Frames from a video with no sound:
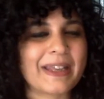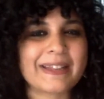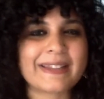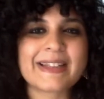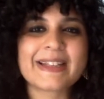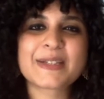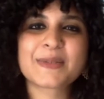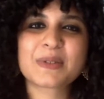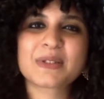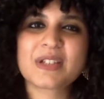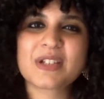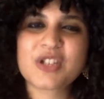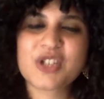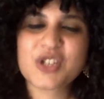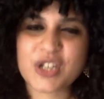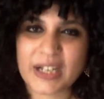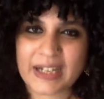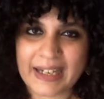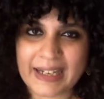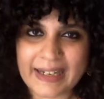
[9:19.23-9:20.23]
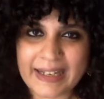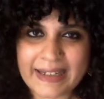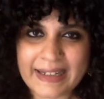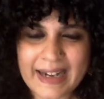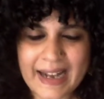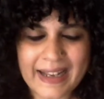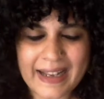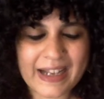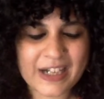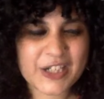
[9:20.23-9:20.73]
This was a chick lit.
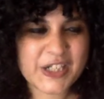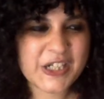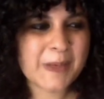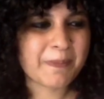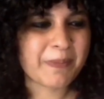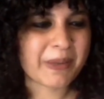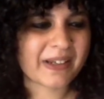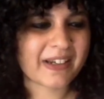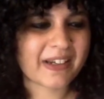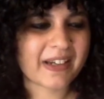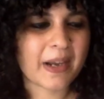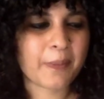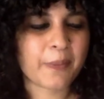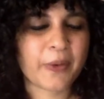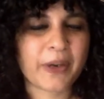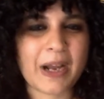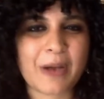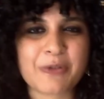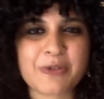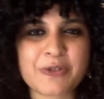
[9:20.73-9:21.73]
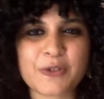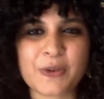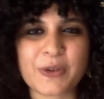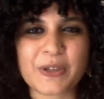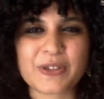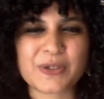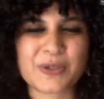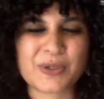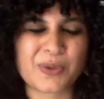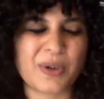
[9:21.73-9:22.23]
I actually picked it up when I was
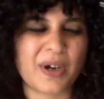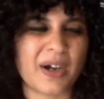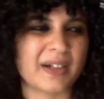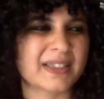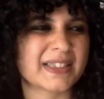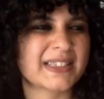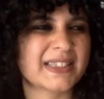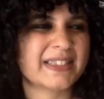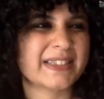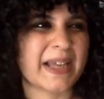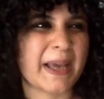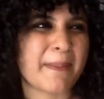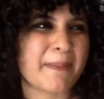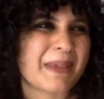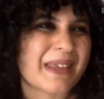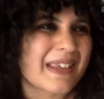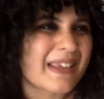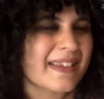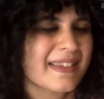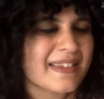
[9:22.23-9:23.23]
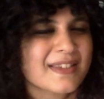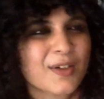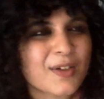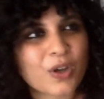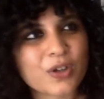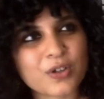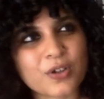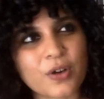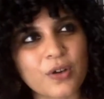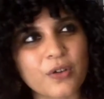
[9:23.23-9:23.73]
going through a semi
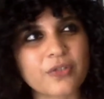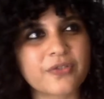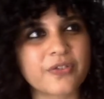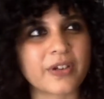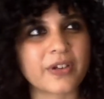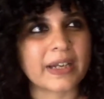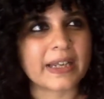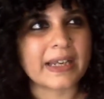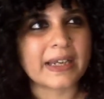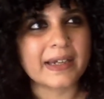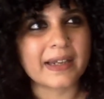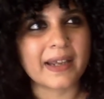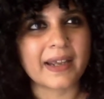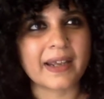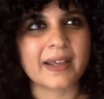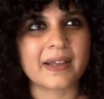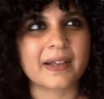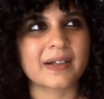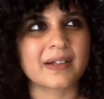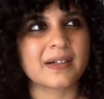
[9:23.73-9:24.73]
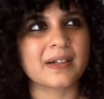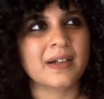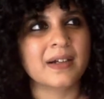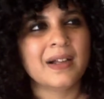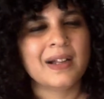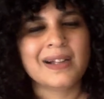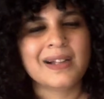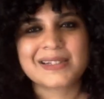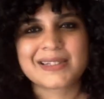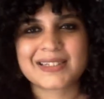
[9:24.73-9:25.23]
sort of reading
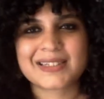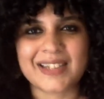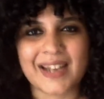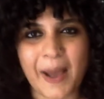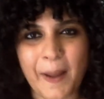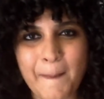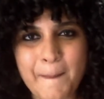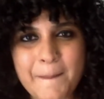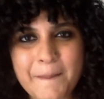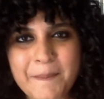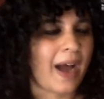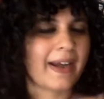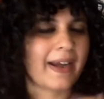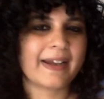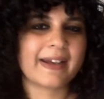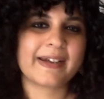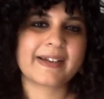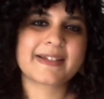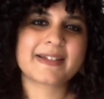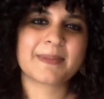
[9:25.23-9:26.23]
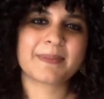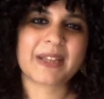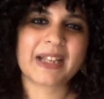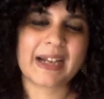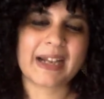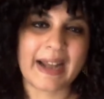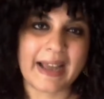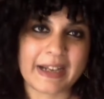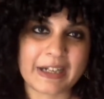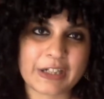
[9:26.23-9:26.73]
slump and I needed something
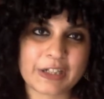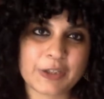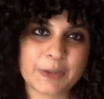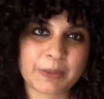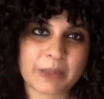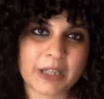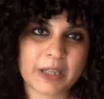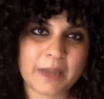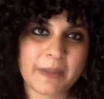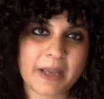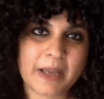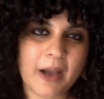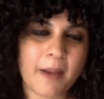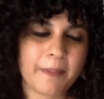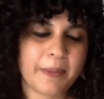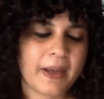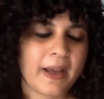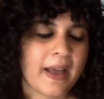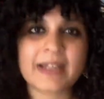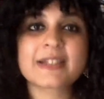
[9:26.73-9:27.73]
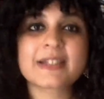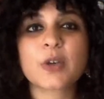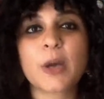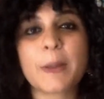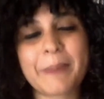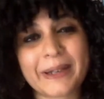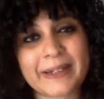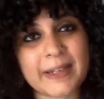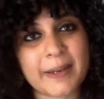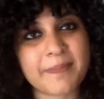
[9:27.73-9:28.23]
light to pick me up. And so I
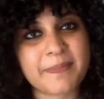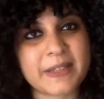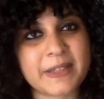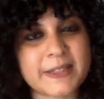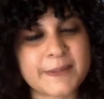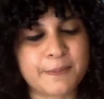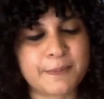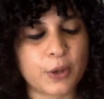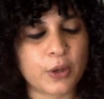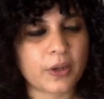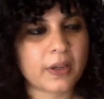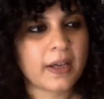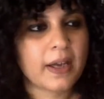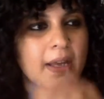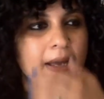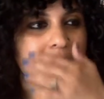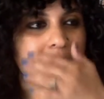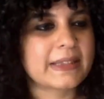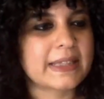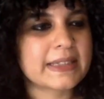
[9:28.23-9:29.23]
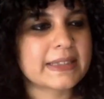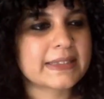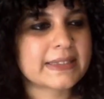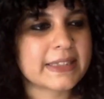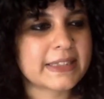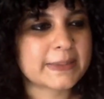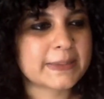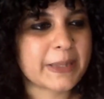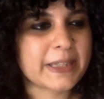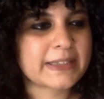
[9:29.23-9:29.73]
picked up this book. This
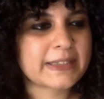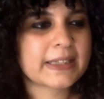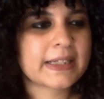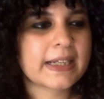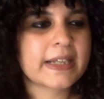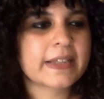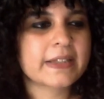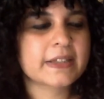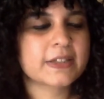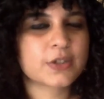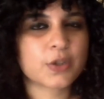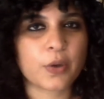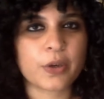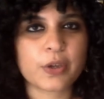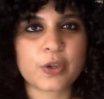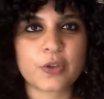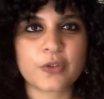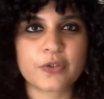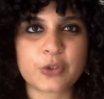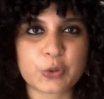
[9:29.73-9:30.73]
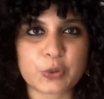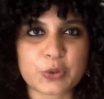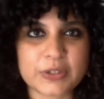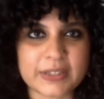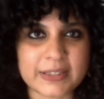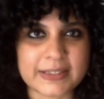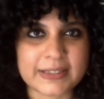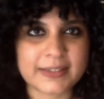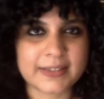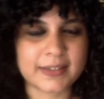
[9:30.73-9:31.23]
is basically the story of 2
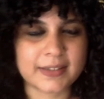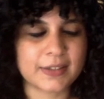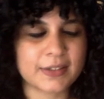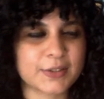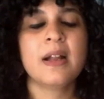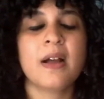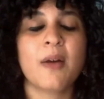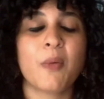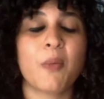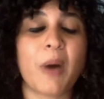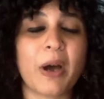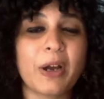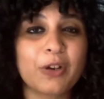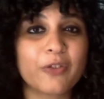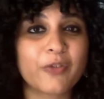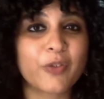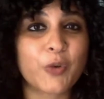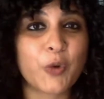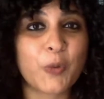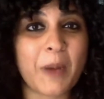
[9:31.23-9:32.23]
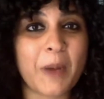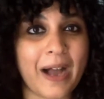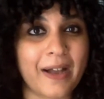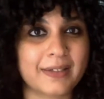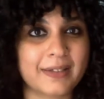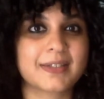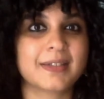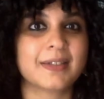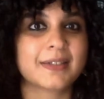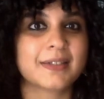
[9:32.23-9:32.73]
sisters, one of whom
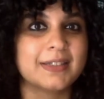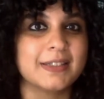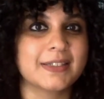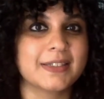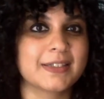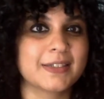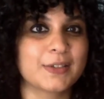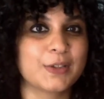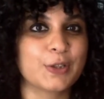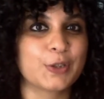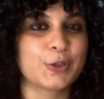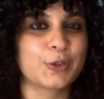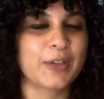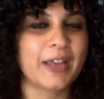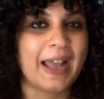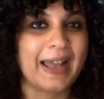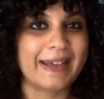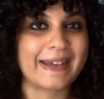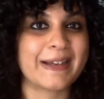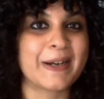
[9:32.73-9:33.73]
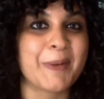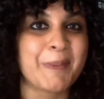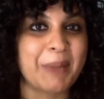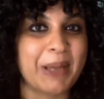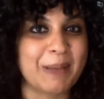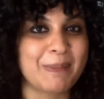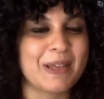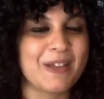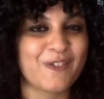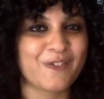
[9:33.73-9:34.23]
asks her sister to carry her
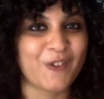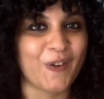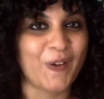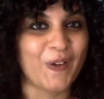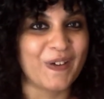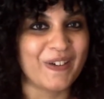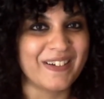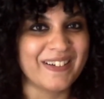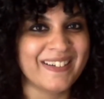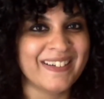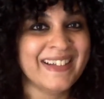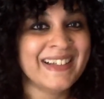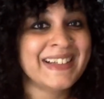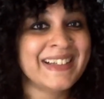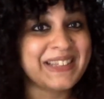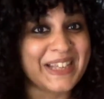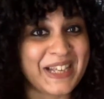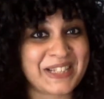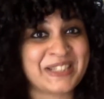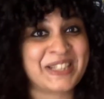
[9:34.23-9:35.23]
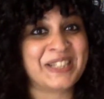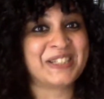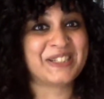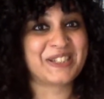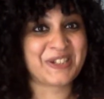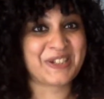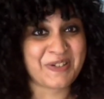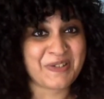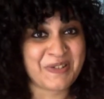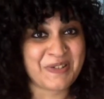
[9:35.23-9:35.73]
baby for her. This is
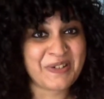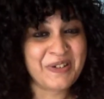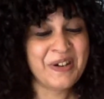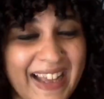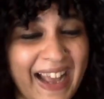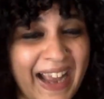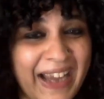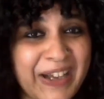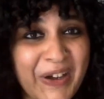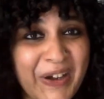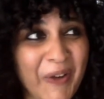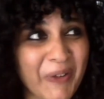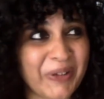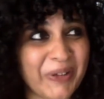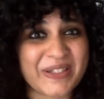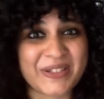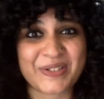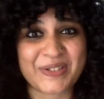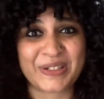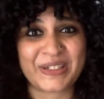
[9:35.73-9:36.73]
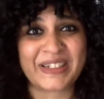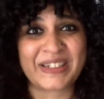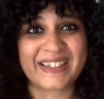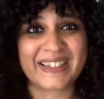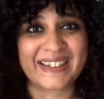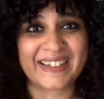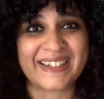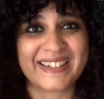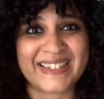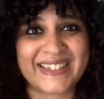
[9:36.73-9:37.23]
true. I know, it's
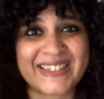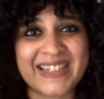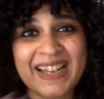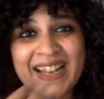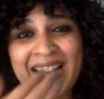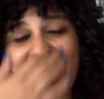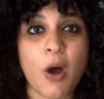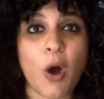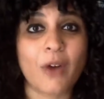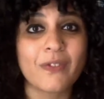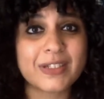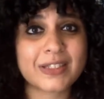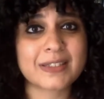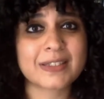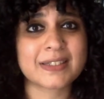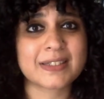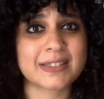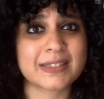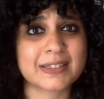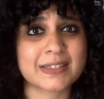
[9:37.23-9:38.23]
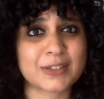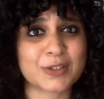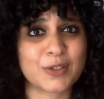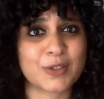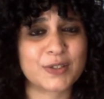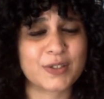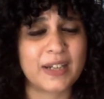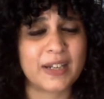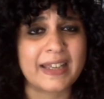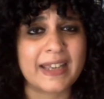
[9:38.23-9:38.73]
ridiculous. Obviously, the sister is
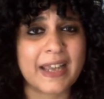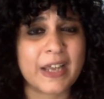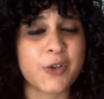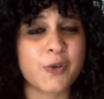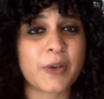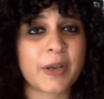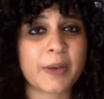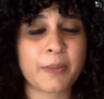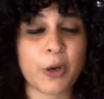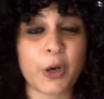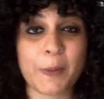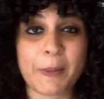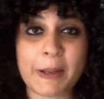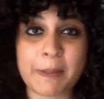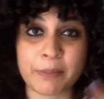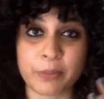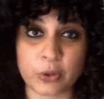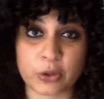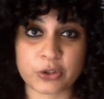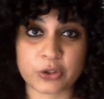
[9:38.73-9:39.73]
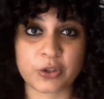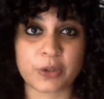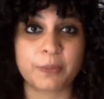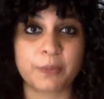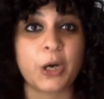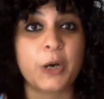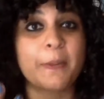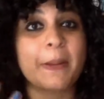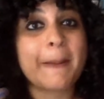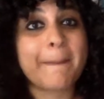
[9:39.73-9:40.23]
also like, hey, you can borrow my books, you can
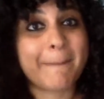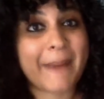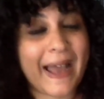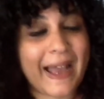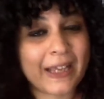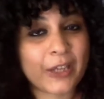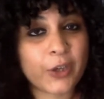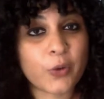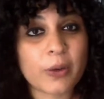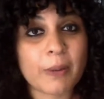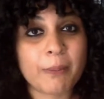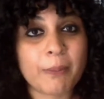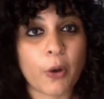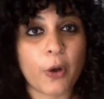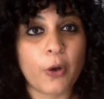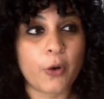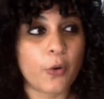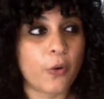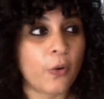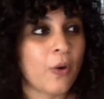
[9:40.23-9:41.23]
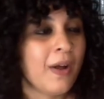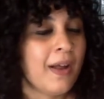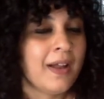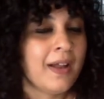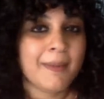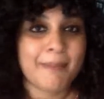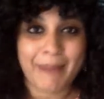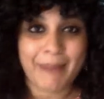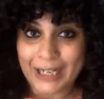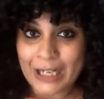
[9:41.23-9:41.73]
borrow my bag, you can borrow
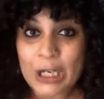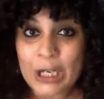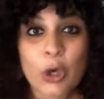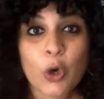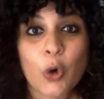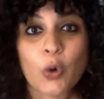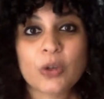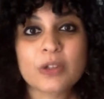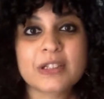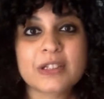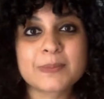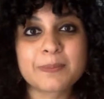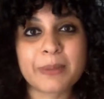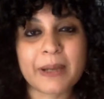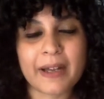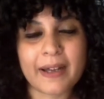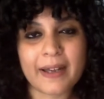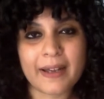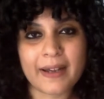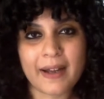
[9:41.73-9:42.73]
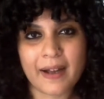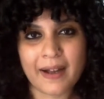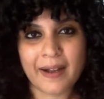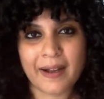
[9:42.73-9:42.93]
my clothes, but